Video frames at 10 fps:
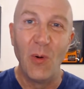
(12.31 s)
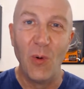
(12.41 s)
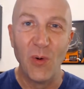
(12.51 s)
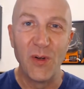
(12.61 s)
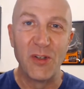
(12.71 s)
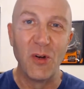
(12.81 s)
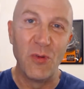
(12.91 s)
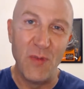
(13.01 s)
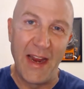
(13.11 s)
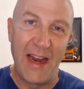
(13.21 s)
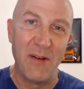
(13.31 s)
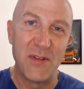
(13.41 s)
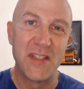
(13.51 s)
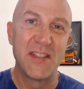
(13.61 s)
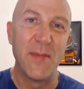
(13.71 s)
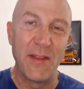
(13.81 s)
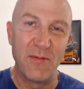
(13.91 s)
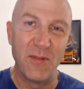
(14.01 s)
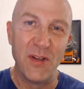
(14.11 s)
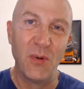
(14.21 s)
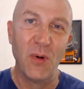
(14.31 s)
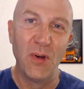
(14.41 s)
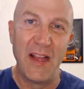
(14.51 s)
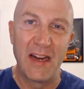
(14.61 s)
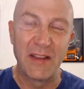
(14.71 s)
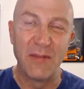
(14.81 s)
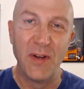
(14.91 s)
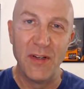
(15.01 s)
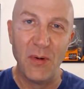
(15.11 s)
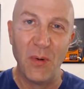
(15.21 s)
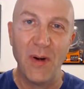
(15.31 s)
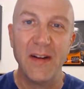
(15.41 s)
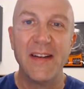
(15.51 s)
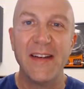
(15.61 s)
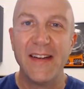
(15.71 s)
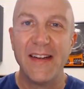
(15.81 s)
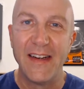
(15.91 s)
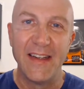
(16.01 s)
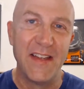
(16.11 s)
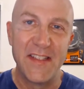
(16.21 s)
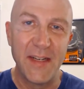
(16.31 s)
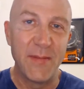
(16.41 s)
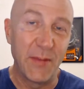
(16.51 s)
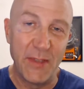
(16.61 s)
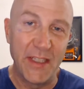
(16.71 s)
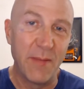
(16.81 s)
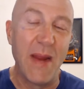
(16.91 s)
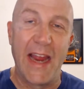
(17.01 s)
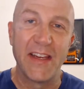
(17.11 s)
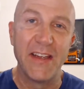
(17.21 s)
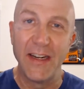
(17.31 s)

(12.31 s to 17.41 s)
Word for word: or go through the house, come out the front door, lock the front door, and then same thing when you get back.